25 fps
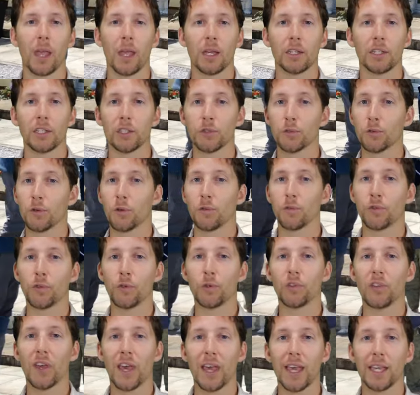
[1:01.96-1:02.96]
Just for a few
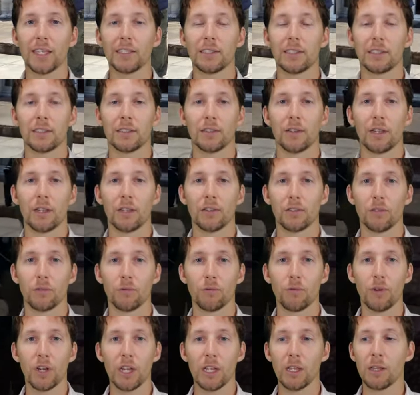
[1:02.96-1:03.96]
days is a
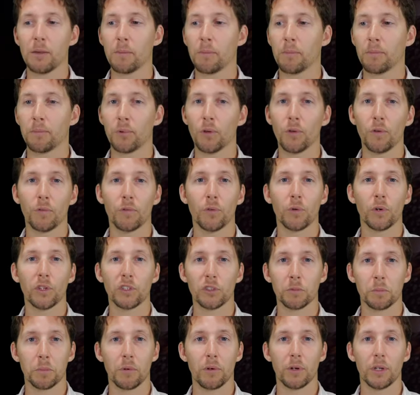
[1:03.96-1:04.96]
really beautiful
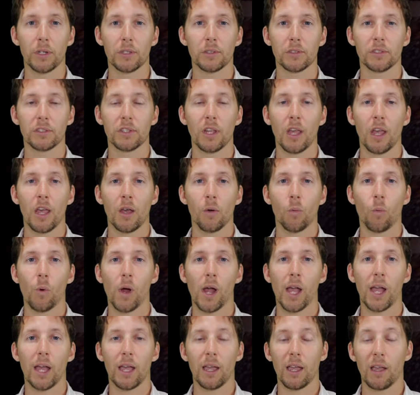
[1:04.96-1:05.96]
experience
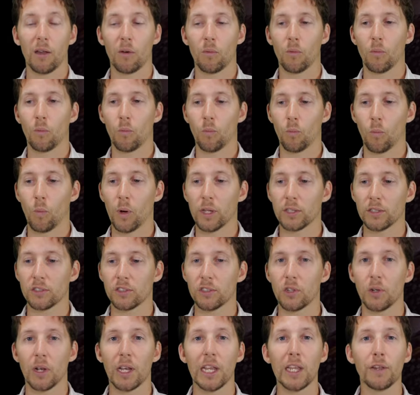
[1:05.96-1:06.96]
where
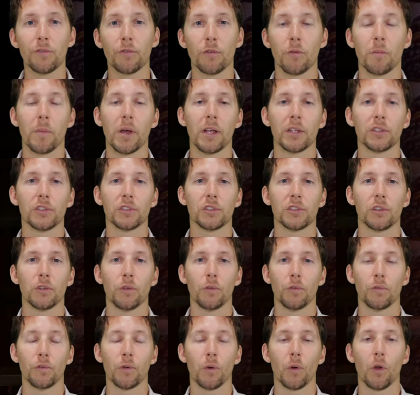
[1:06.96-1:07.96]
once you leave from us, you
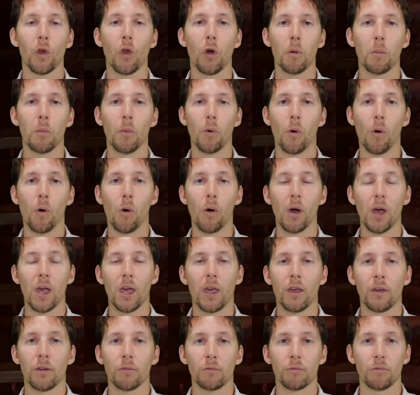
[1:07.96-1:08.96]
feel a lot more
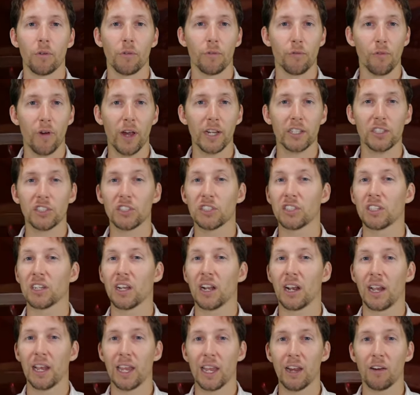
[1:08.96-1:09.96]
refreshed,
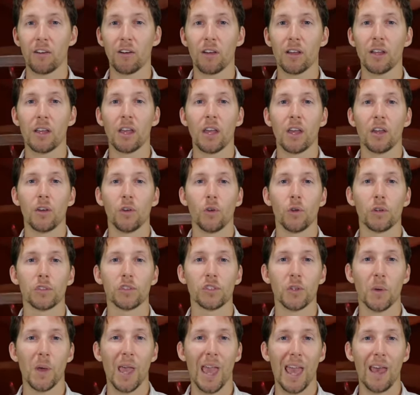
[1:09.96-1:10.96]
clearer, not
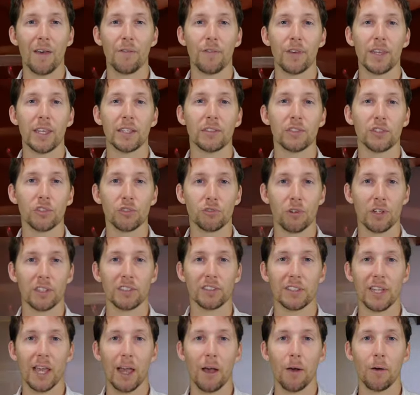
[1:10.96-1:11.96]
so heavy and
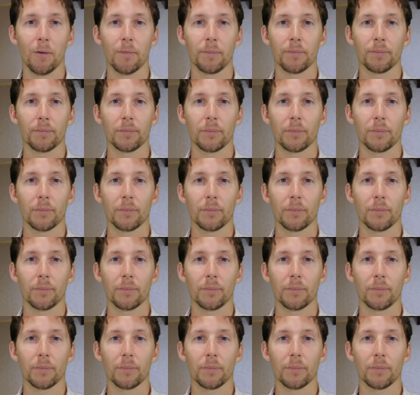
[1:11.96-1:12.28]
stressed out.